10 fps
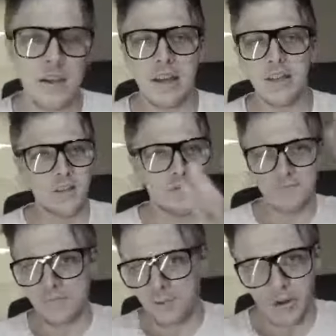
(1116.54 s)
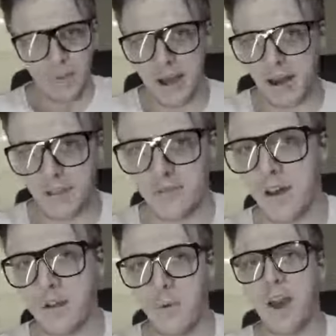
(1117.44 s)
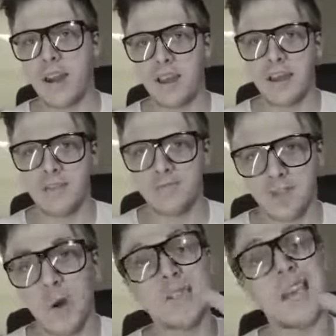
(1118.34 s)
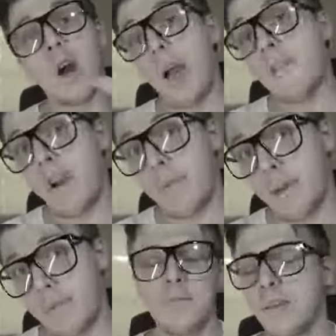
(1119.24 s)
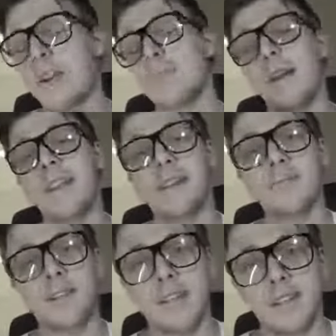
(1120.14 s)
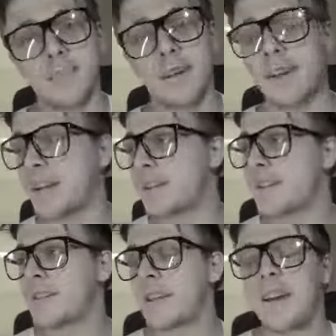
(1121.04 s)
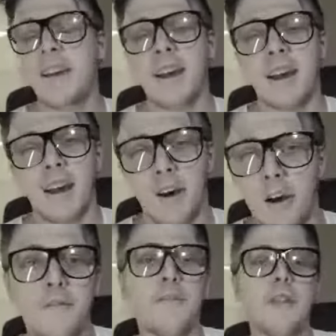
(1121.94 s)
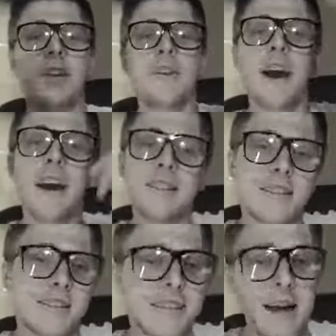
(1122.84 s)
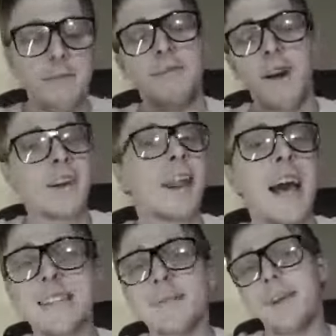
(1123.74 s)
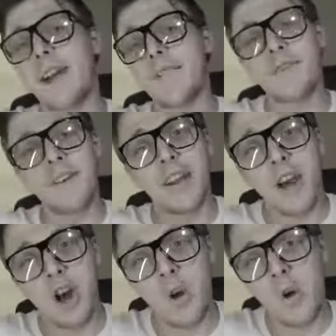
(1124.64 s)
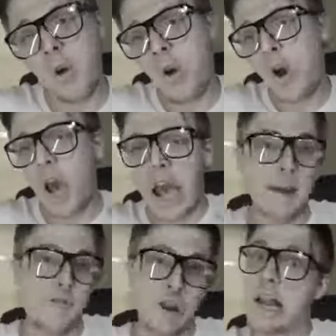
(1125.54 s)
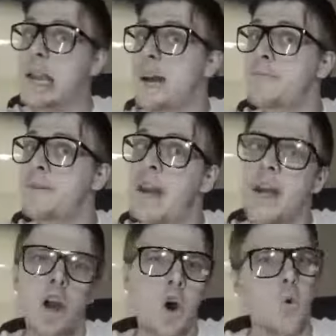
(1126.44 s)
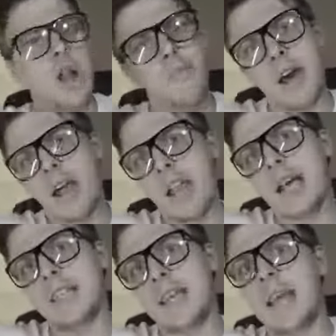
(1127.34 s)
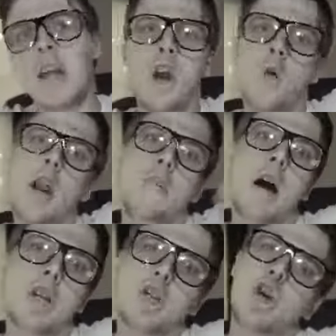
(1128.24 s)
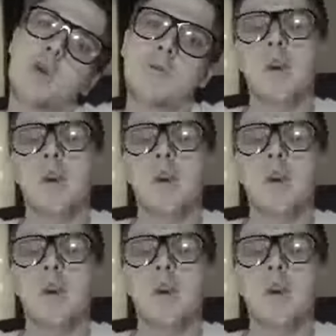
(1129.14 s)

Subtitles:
And then you're back on the fucking wagon again. So I stay away from it. But there's my DMT experience. Hopefully you guys can stop fucking asking me every video, have you done DMT? What about LSD? What about shrooms?